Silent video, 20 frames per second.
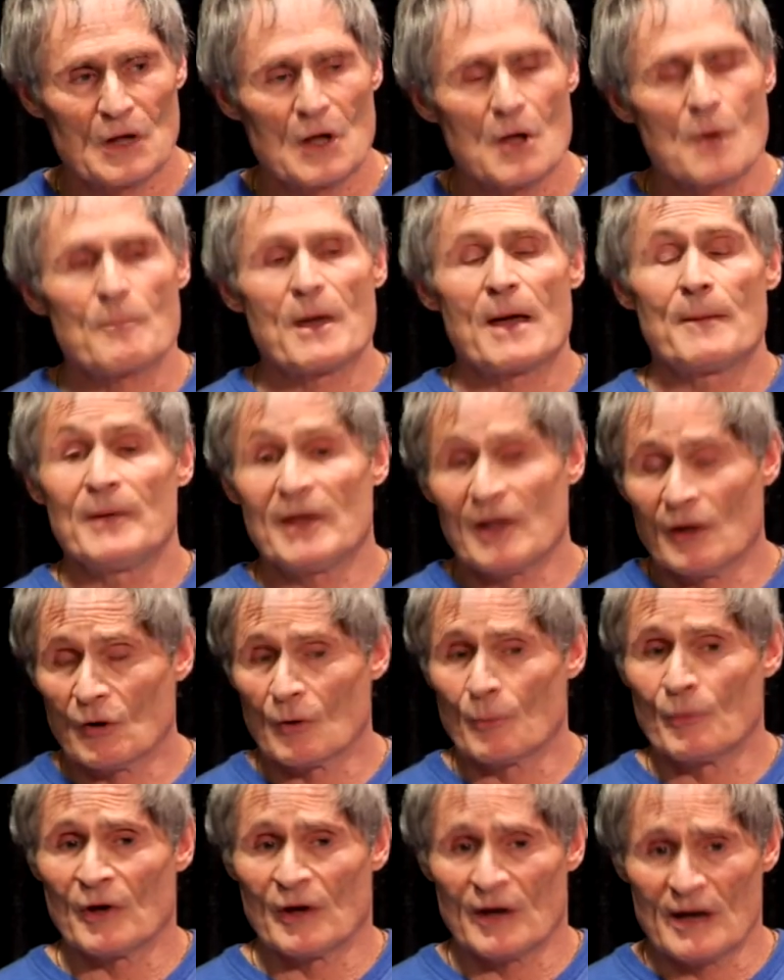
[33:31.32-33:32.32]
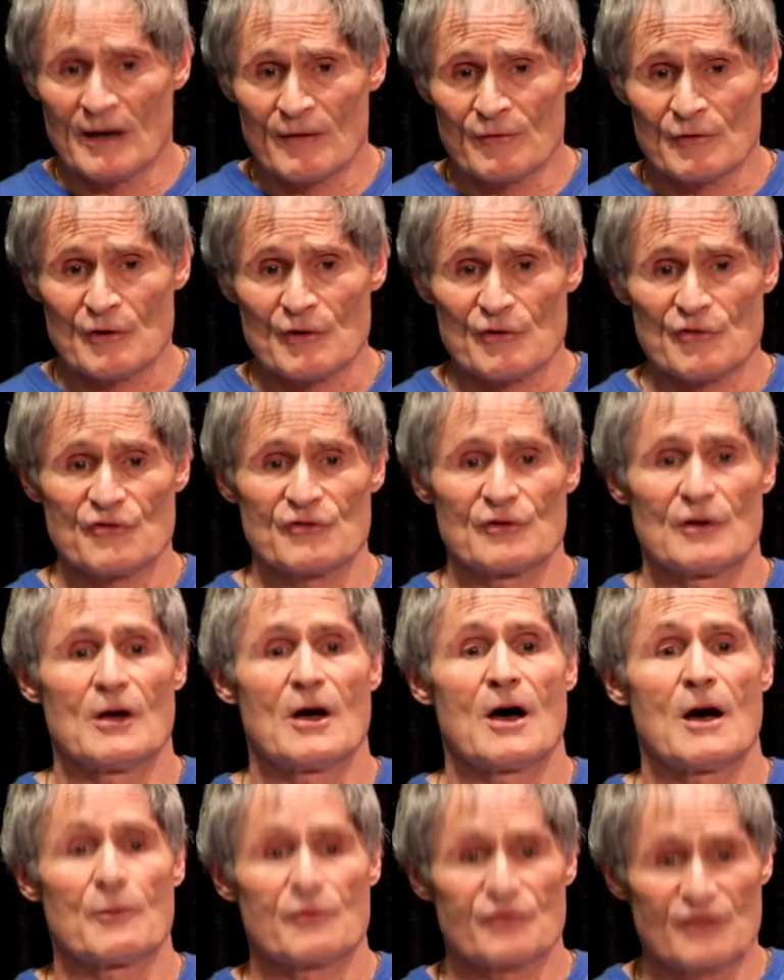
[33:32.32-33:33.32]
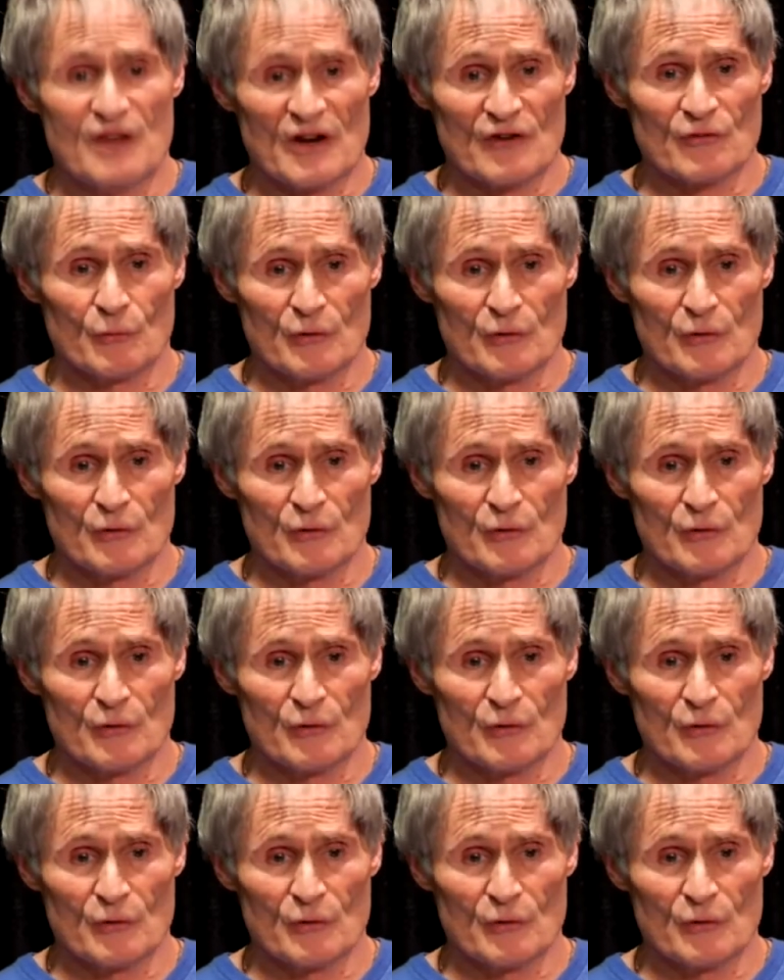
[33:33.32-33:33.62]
by being able to bring in evidence of sexual